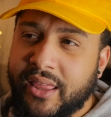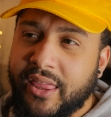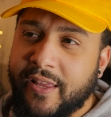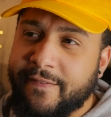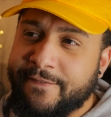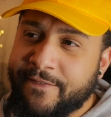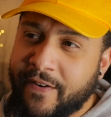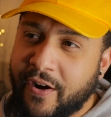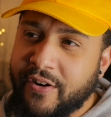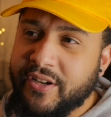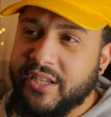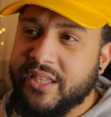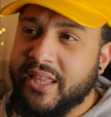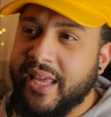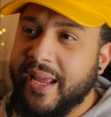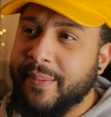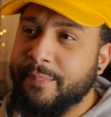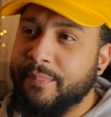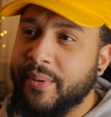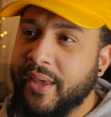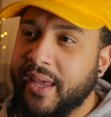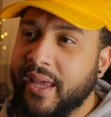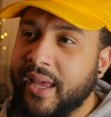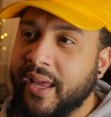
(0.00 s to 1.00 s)
The first
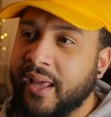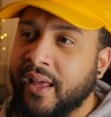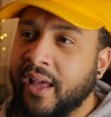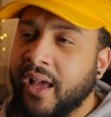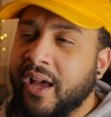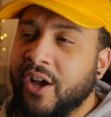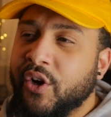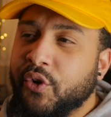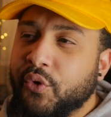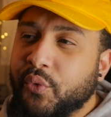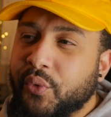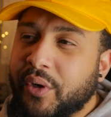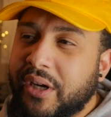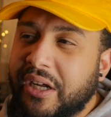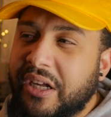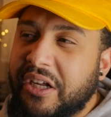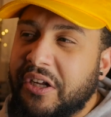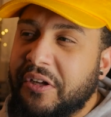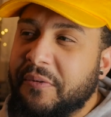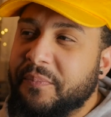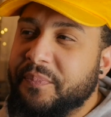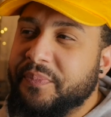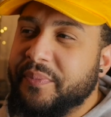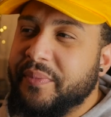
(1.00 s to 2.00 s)
thing being,
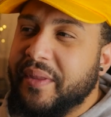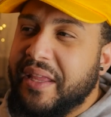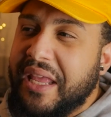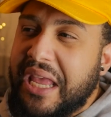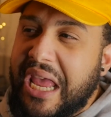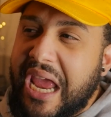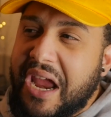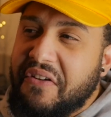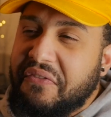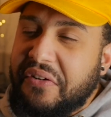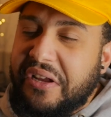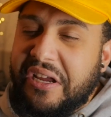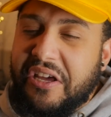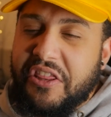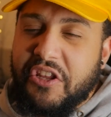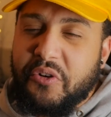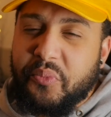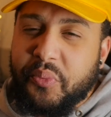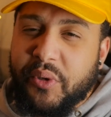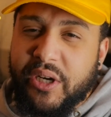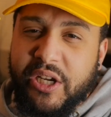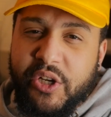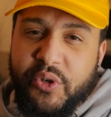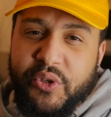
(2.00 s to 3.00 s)
well, every
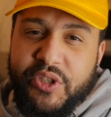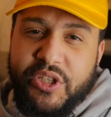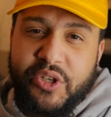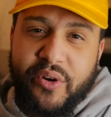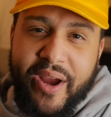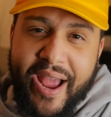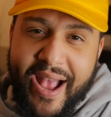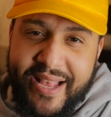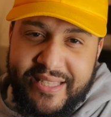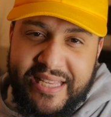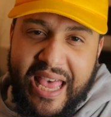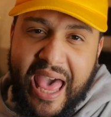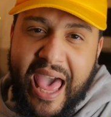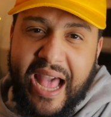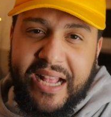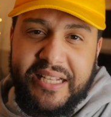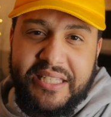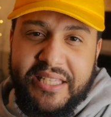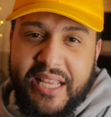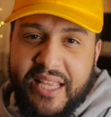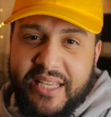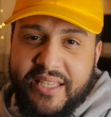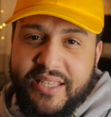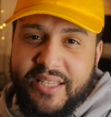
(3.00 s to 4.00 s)
other producer has
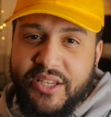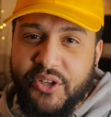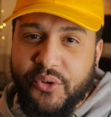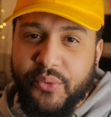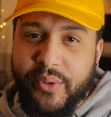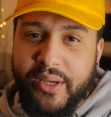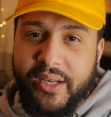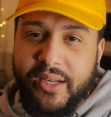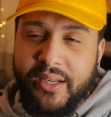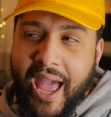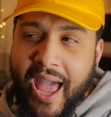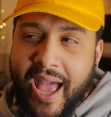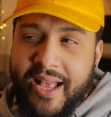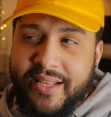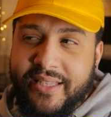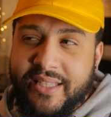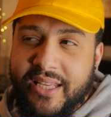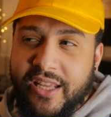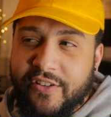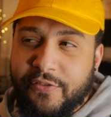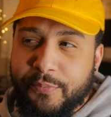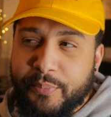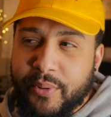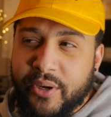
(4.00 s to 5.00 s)
access to it,
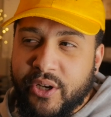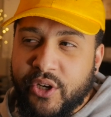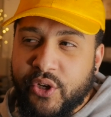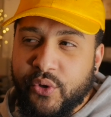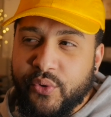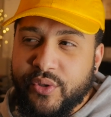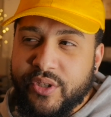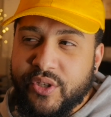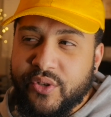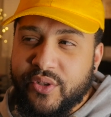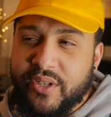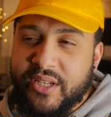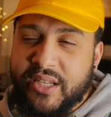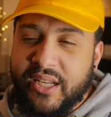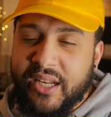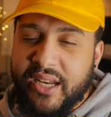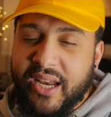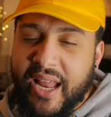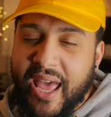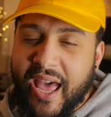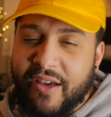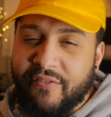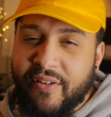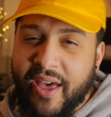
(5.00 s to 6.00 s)
as if producers
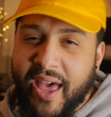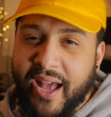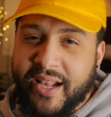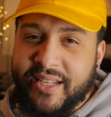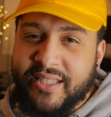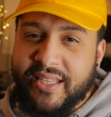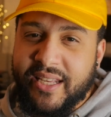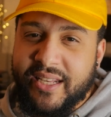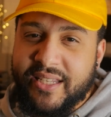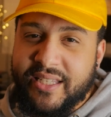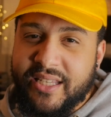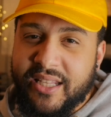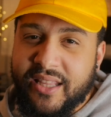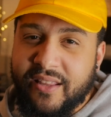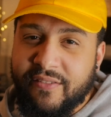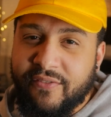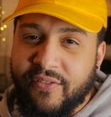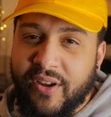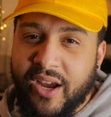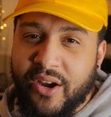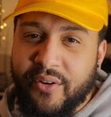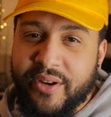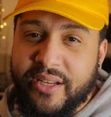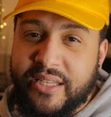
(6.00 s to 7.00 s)
didn't have access to the
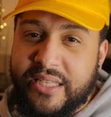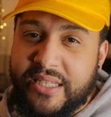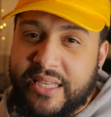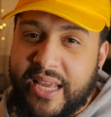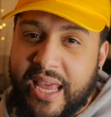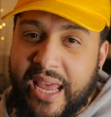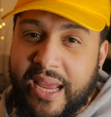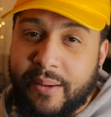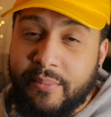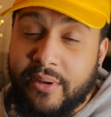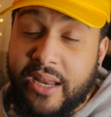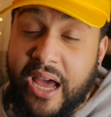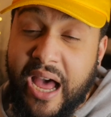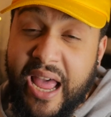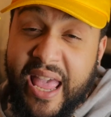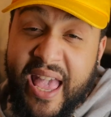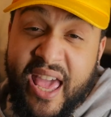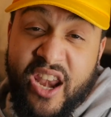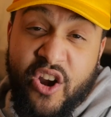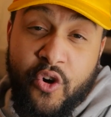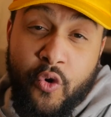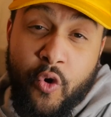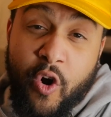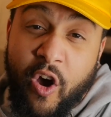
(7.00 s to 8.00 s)
very same
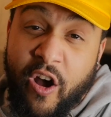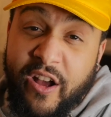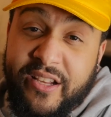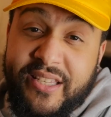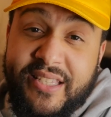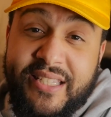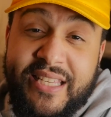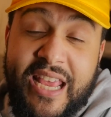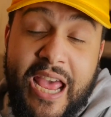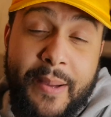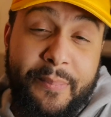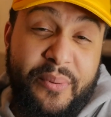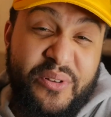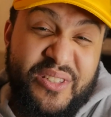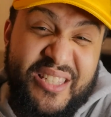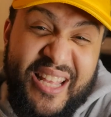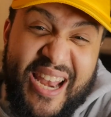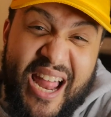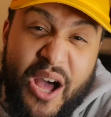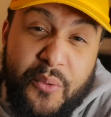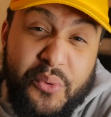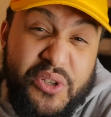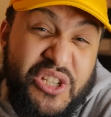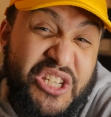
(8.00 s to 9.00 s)
Diana Ross samples
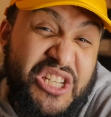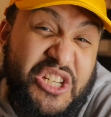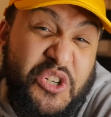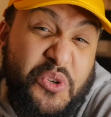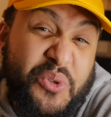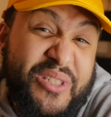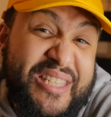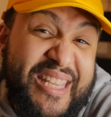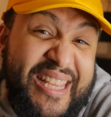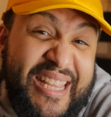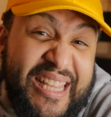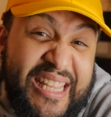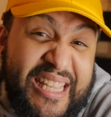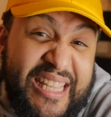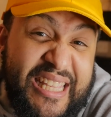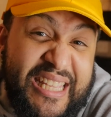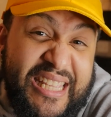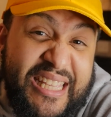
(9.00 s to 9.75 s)
that I was using.